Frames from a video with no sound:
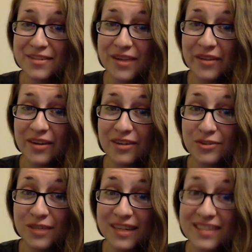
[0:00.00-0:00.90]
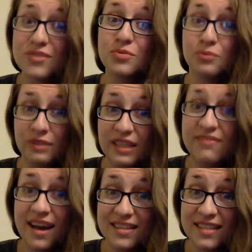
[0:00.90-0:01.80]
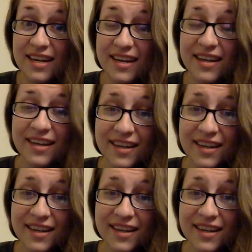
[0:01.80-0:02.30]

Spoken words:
around the country because it's really fascinating.